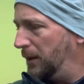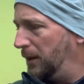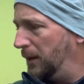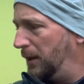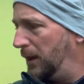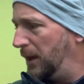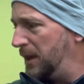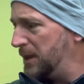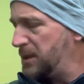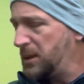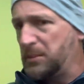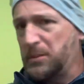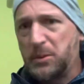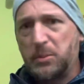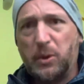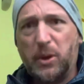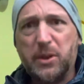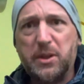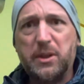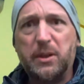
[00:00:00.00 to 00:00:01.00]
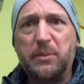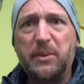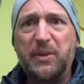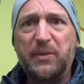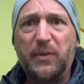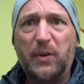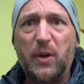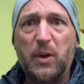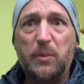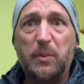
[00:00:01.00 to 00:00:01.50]
as I was watching the wee
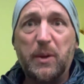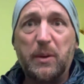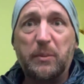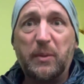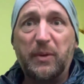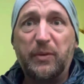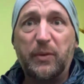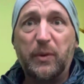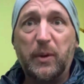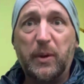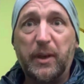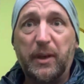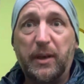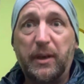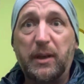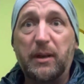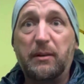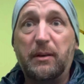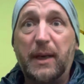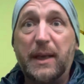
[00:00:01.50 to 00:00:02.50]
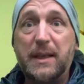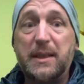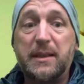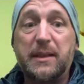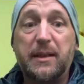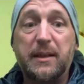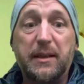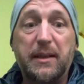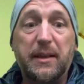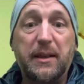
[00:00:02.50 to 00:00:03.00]
film on my phone, I realised
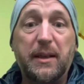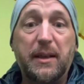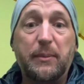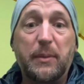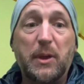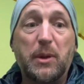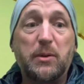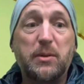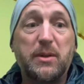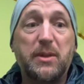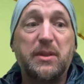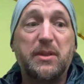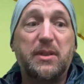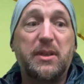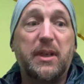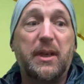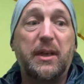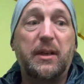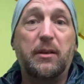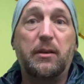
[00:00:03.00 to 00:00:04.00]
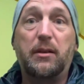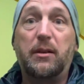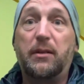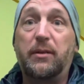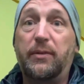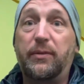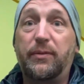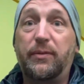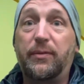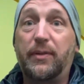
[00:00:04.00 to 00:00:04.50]
that the emails I'd sent off
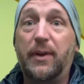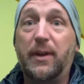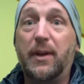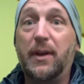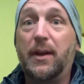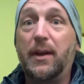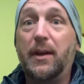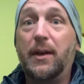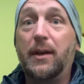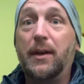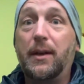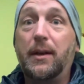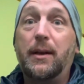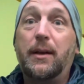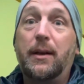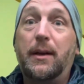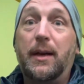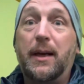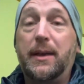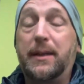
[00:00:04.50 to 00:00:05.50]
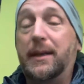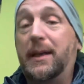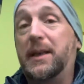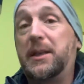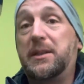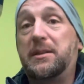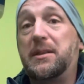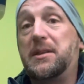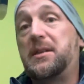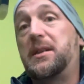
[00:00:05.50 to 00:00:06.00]
hadn't
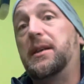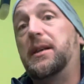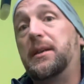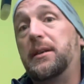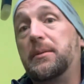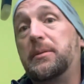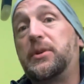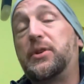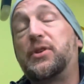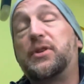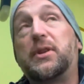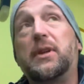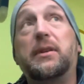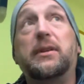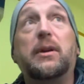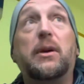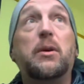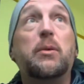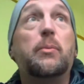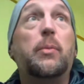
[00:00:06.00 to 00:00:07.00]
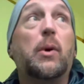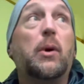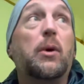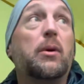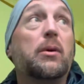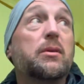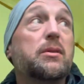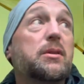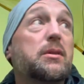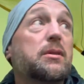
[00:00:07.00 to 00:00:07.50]
actually sent, they were just in the
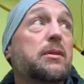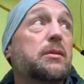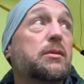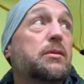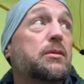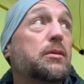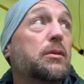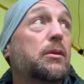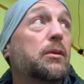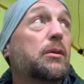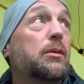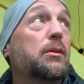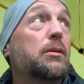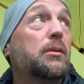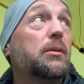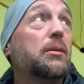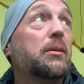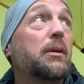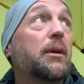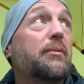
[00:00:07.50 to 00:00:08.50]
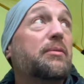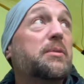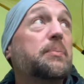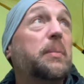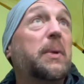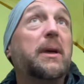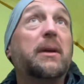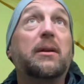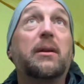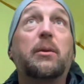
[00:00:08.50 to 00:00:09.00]
outbox. So I've
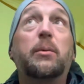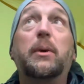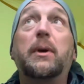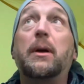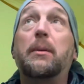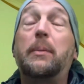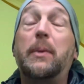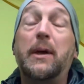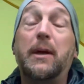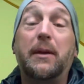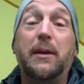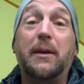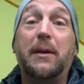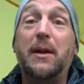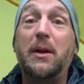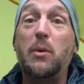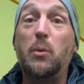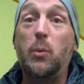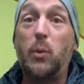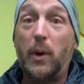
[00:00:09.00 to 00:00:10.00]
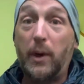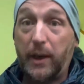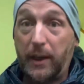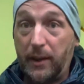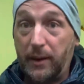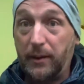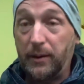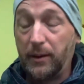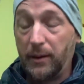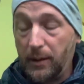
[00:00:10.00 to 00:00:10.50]
spent quite a bit of the night worrying